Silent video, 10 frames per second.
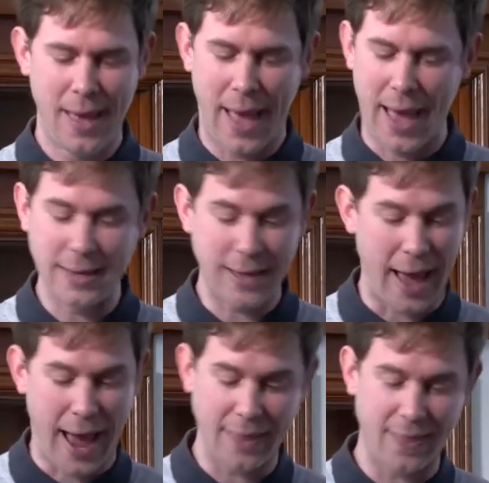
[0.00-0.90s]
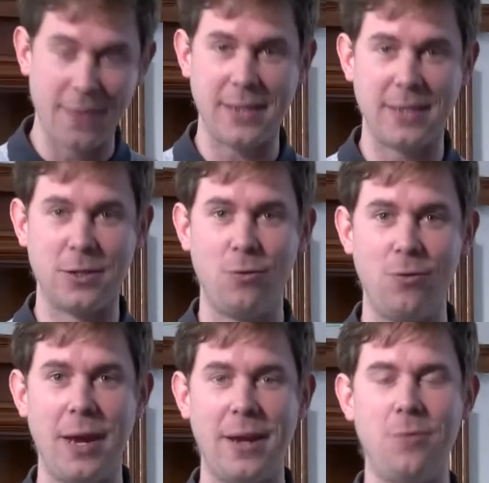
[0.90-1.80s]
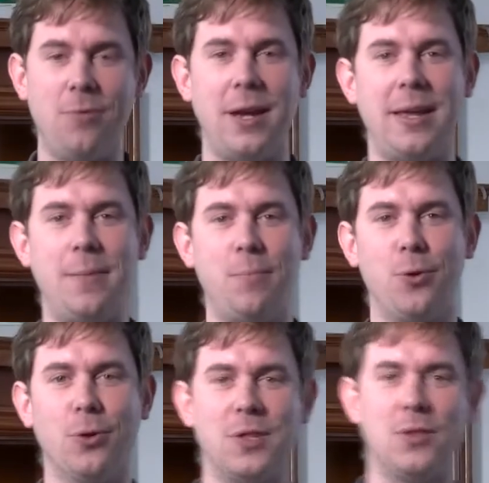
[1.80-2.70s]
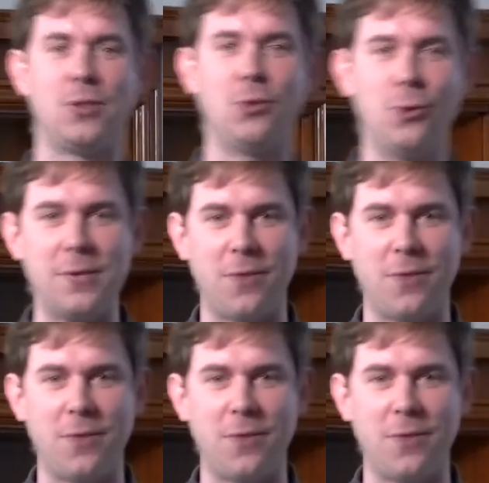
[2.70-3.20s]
And I think this is a really, really important story.